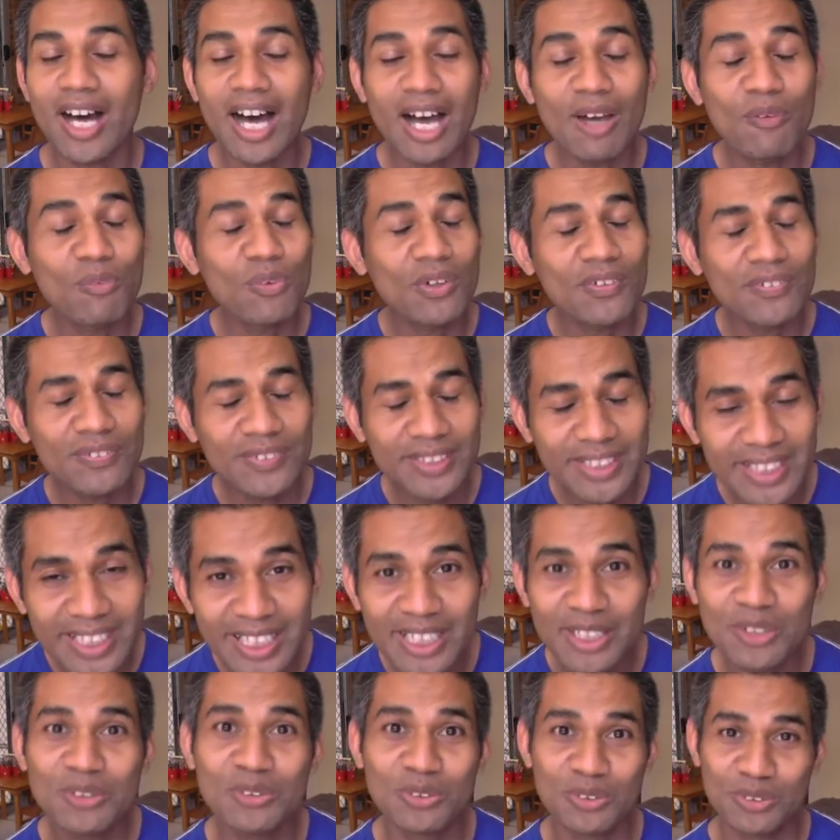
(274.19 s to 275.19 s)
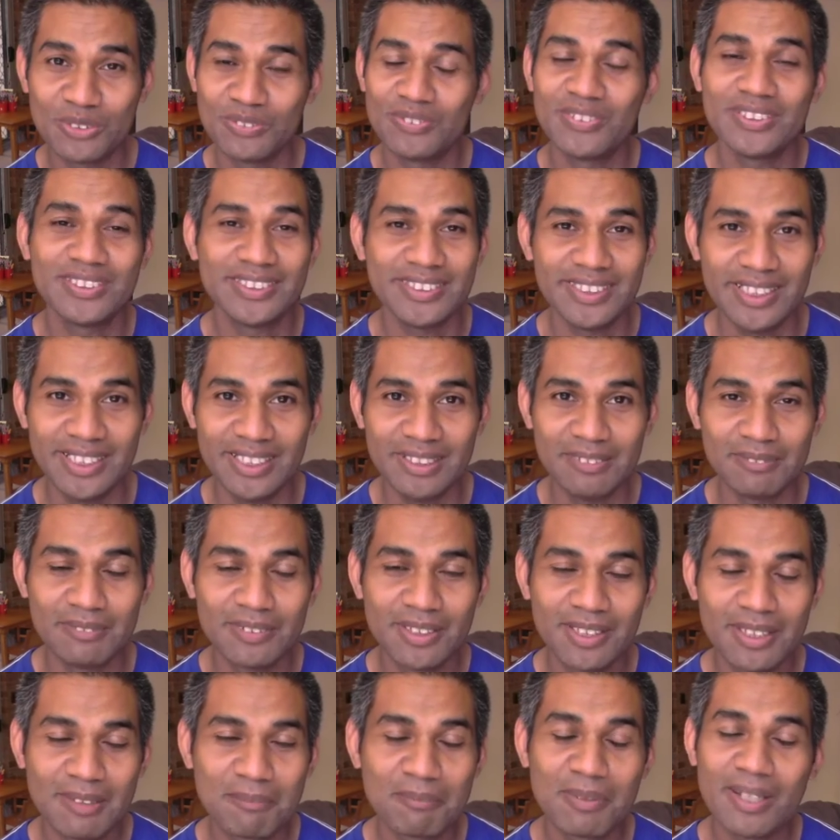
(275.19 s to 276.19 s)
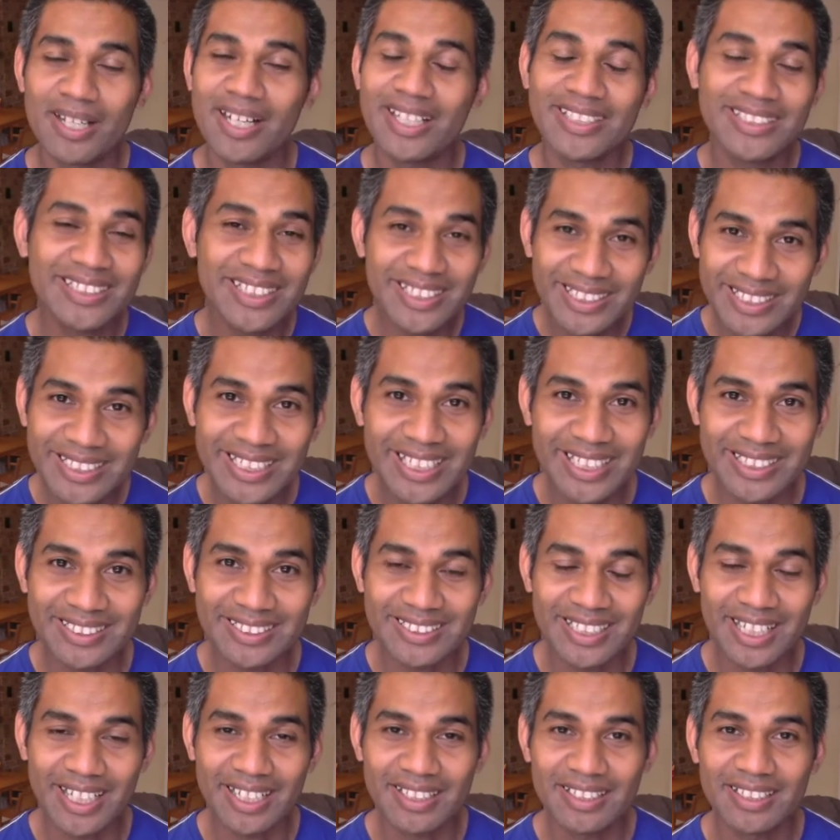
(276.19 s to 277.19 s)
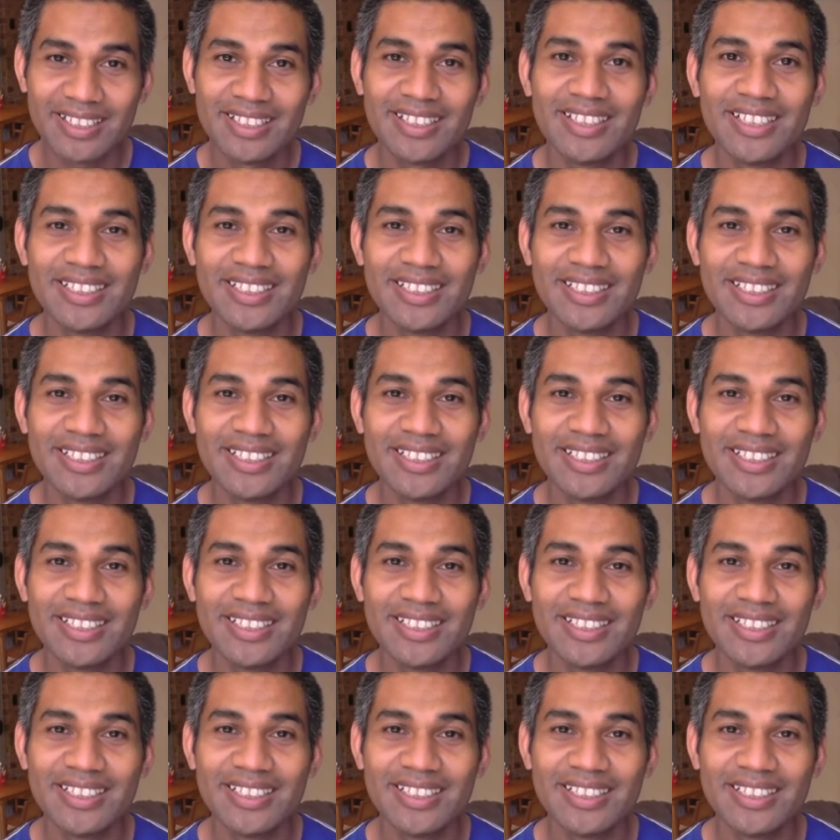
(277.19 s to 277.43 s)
I would have killed for Steve, but I didn't get that.